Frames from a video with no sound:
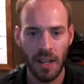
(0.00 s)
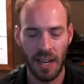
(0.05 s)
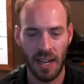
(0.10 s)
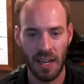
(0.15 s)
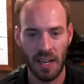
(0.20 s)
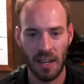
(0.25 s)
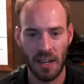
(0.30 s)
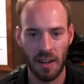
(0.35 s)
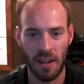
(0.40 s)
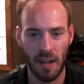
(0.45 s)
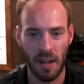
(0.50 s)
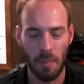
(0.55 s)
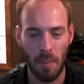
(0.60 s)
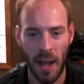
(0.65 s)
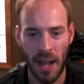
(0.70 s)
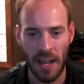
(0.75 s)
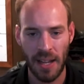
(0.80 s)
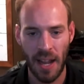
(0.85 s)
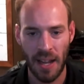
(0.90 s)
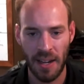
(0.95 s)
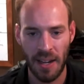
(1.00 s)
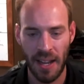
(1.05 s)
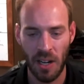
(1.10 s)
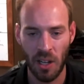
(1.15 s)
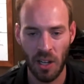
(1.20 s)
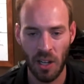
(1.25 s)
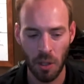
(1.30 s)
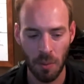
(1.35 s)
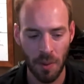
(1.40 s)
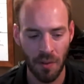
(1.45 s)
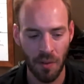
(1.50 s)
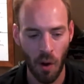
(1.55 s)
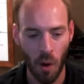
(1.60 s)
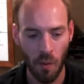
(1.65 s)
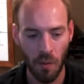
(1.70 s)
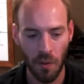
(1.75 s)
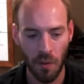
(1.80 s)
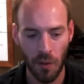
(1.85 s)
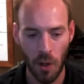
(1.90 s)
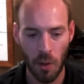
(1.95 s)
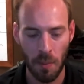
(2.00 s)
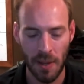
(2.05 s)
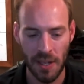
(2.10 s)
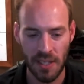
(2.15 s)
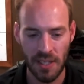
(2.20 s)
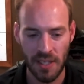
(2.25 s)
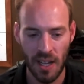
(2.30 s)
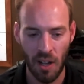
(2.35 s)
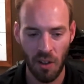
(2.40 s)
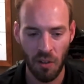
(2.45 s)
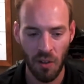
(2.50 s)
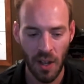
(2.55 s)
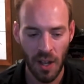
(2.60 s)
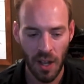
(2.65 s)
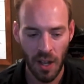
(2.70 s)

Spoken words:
And I kind of handle a little bit of overflow myself.